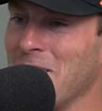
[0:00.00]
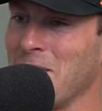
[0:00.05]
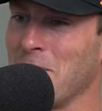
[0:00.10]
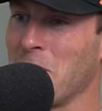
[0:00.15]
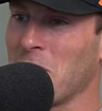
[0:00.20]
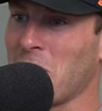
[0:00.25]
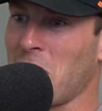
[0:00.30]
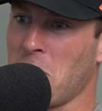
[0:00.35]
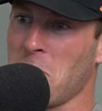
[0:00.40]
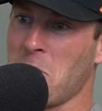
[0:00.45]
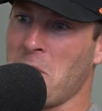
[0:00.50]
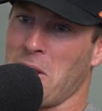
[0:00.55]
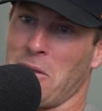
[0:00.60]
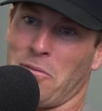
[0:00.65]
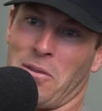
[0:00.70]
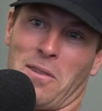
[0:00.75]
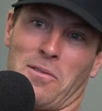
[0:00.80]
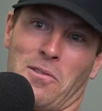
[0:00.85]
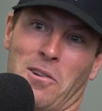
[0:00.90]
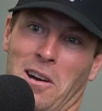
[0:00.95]
my son will be out the
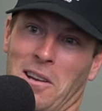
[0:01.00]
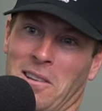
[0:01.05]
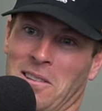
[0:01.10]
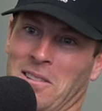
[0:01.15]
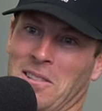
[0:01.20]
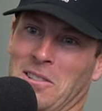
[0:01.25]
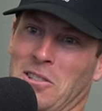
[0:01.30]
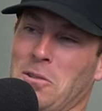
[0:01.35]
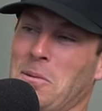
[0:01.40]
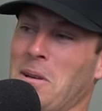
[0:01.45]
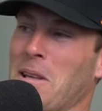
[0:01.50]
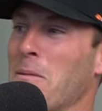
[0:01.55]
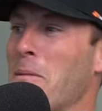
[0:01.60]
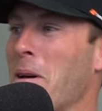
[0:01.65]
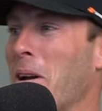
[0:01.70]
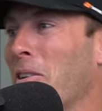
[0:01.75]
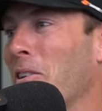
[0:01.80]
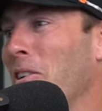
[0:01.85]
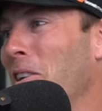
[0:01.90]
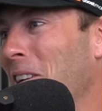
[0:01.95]
front riding, and she'll be out the
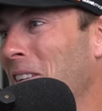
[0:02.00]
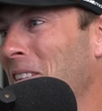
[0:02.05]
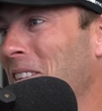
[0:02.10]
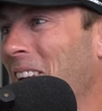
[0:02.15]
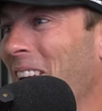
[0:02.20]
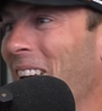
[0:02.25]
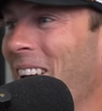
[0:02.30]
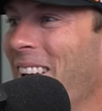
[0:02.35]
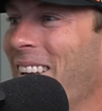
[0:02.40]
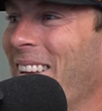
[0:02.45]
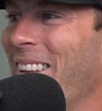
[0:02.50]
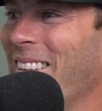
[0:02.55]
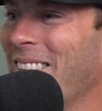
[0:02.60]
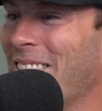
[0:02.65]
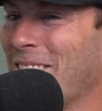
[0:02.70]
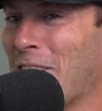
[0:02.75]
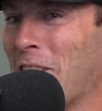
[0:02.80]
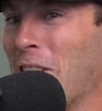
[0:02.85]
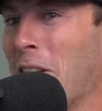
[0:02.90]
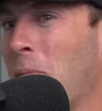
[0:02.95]
back riding.
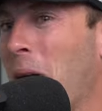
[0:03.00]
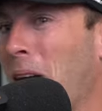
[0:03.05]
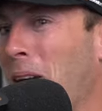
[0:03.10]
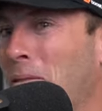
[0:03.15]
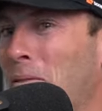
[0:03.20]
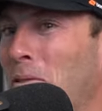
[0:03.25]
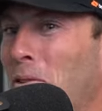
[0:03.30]
It's got to go back and